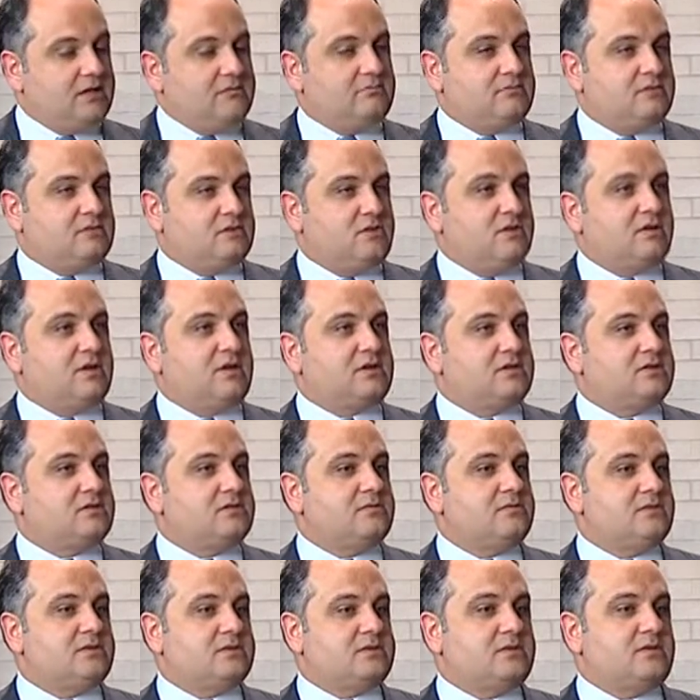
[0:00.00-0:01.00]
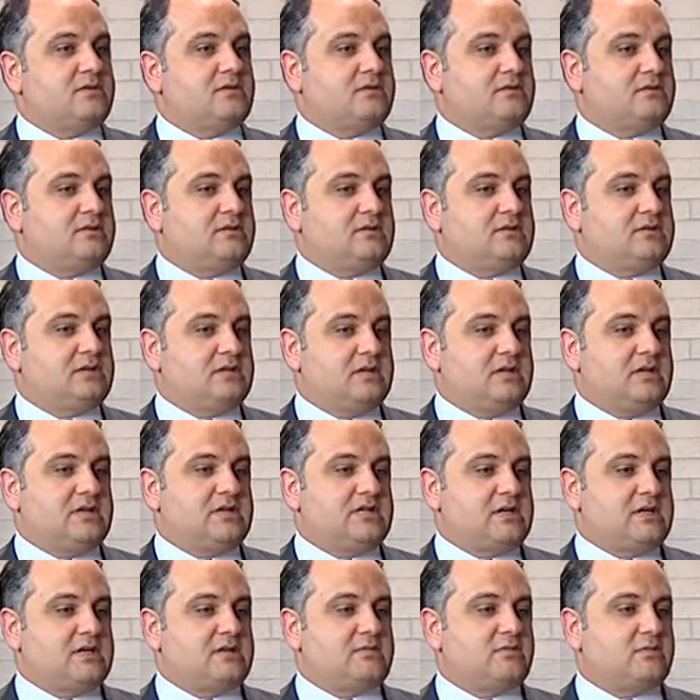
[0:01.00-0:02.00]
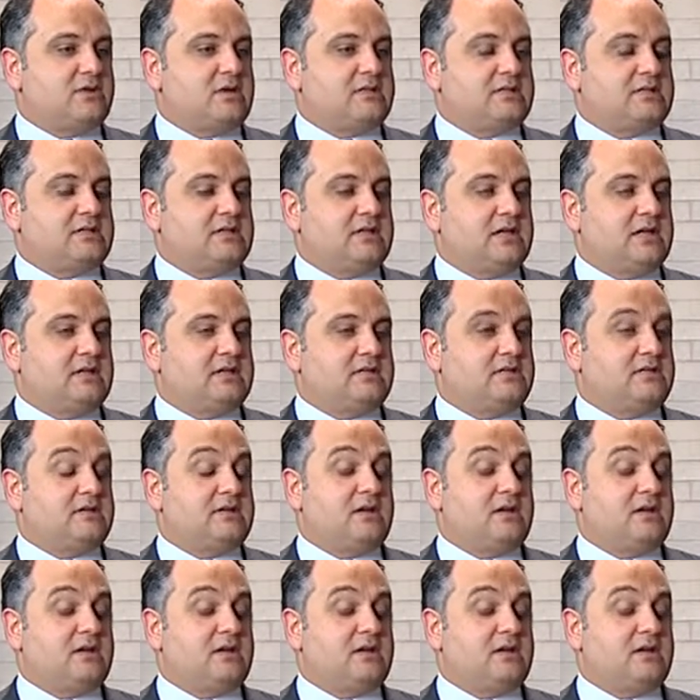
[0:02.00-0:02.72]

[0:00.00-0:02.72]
too young to start checking prostate cancer.